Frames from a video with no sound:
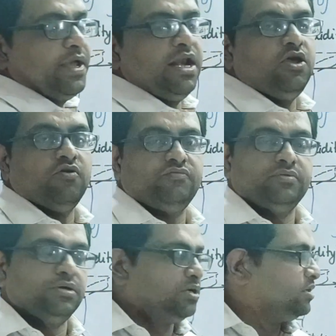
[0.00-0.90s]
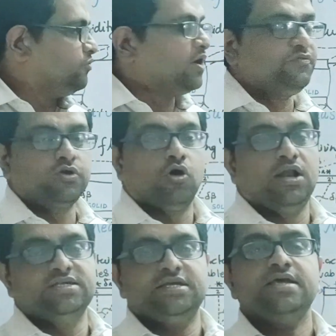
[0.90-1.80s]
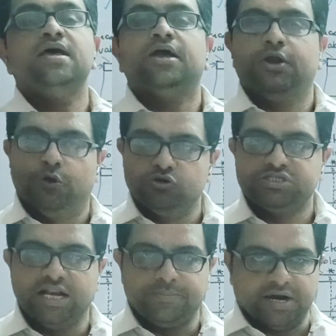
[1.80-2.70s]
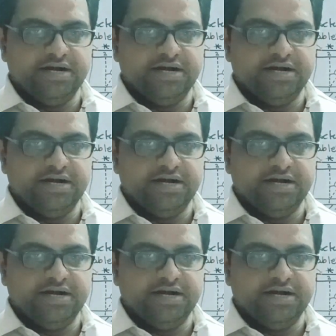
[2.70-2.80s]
mainly of what we call as a no slip